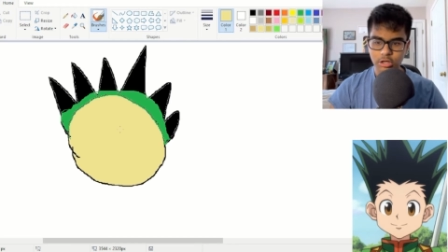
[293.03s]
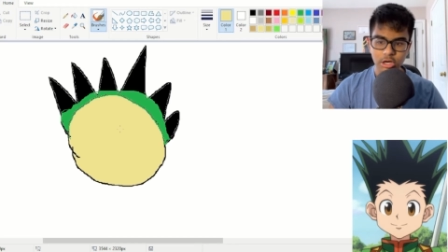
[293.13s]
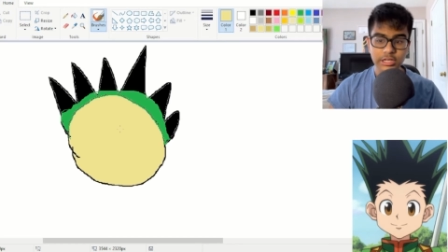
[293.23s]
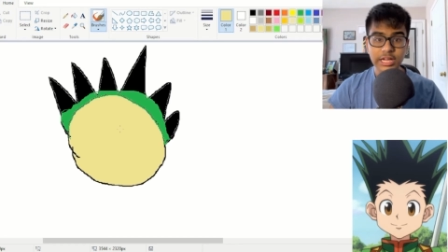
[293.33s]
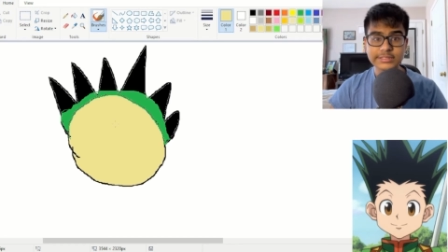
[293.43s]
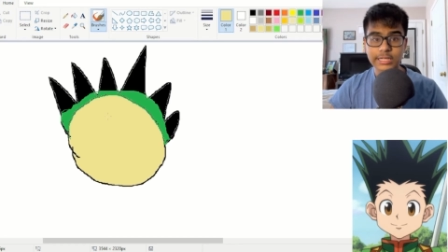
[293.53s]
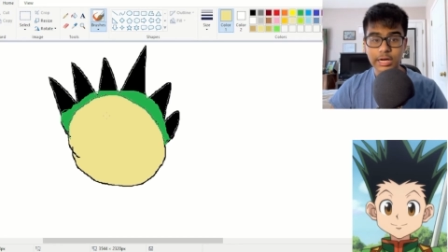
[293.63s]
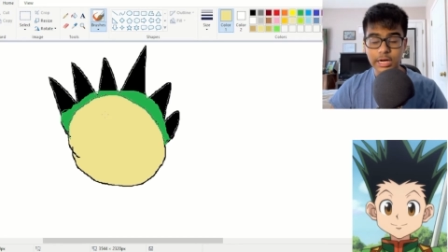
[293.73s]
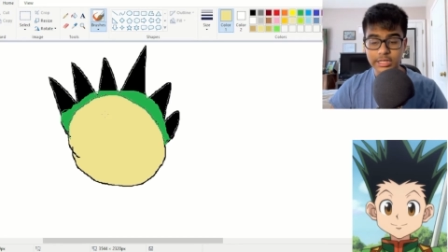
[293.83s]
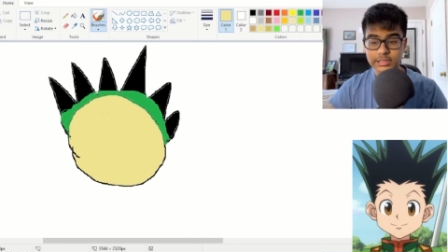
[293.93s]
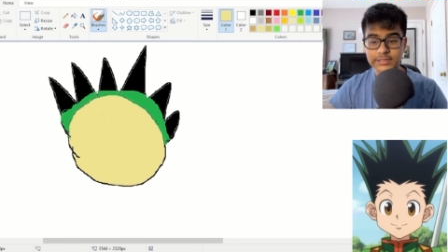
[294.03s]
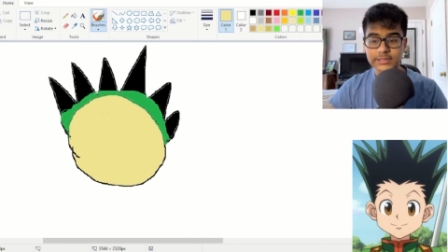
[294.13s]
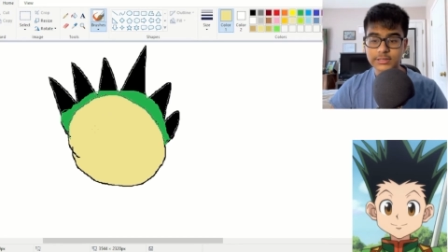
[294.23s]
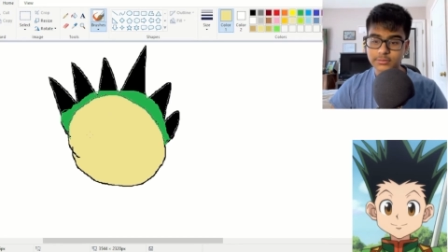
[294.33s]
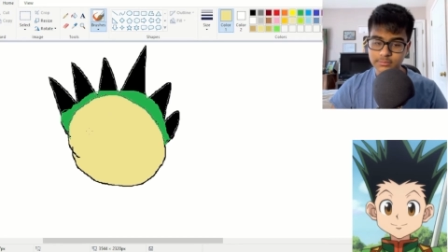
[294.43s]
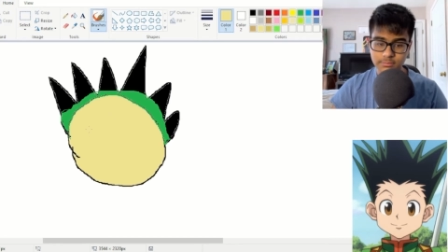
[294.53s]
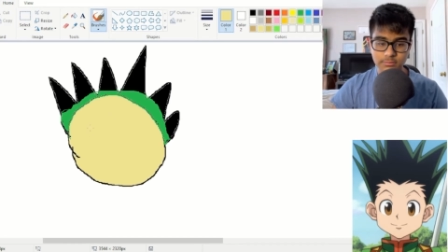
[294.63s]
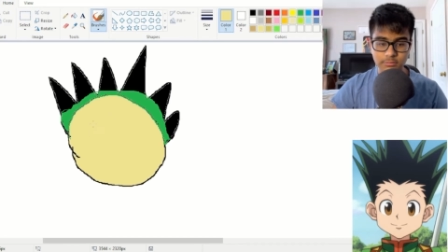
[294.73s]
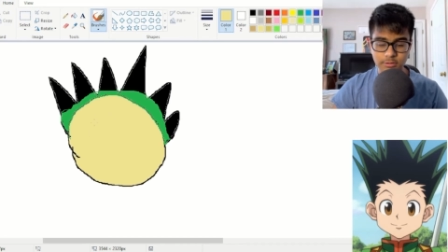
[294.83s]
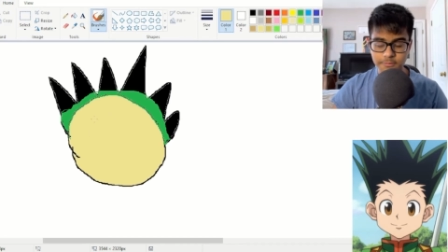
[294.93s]
Gon has eyes.
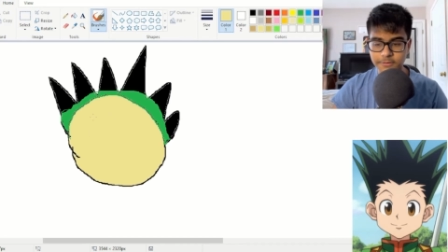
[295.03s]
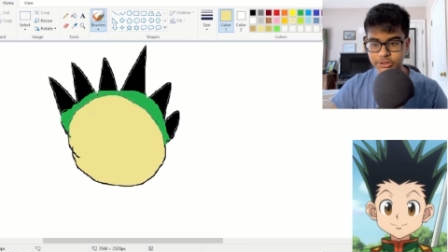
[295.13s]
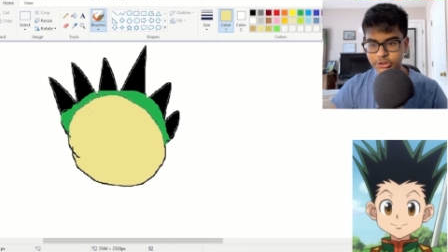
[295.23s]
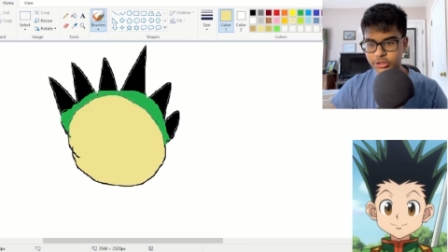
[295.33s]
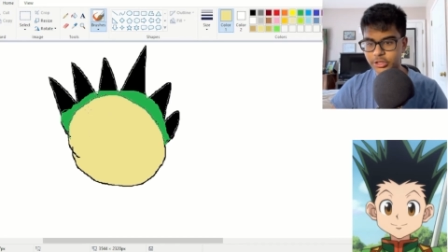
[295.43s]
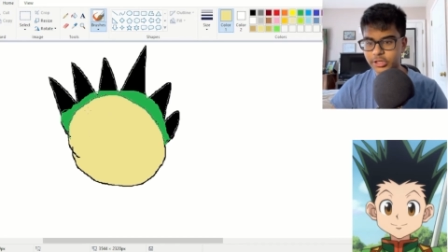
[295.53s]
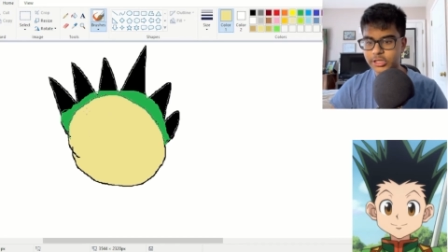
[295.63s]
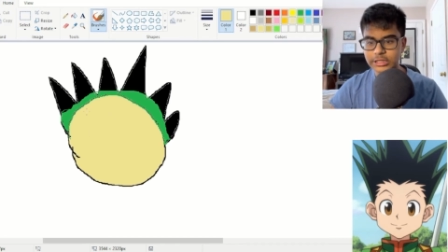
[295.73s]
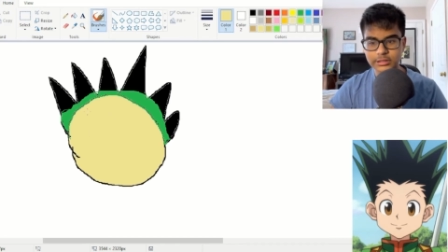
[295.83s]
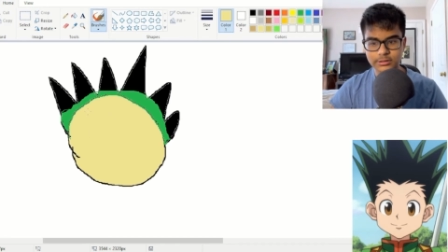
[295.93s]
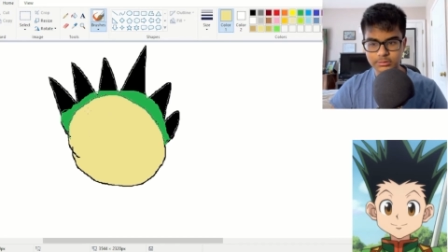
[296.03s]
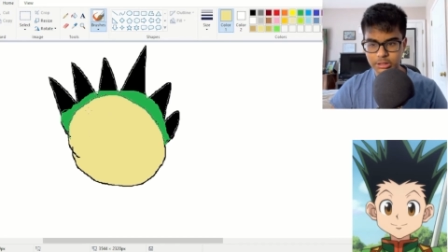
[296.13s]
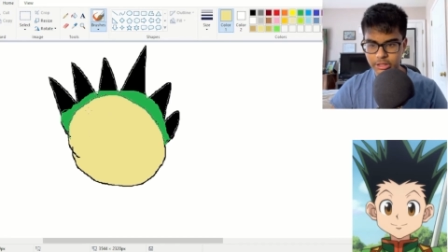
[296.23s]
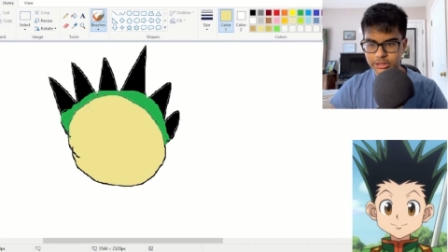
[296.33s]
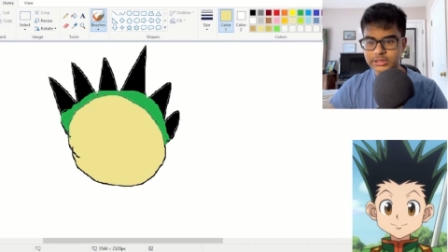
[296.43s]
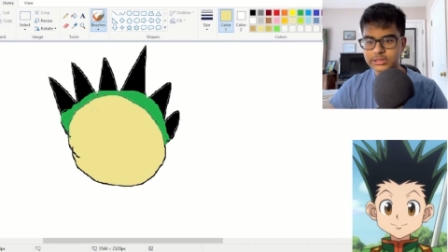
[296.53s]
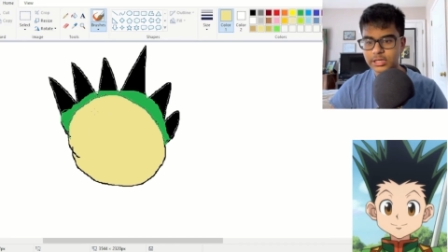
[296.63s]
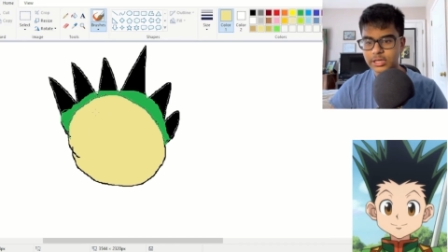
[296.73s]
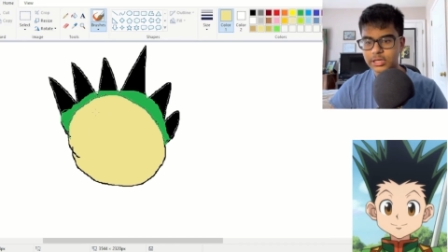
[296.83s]
For sure, he does.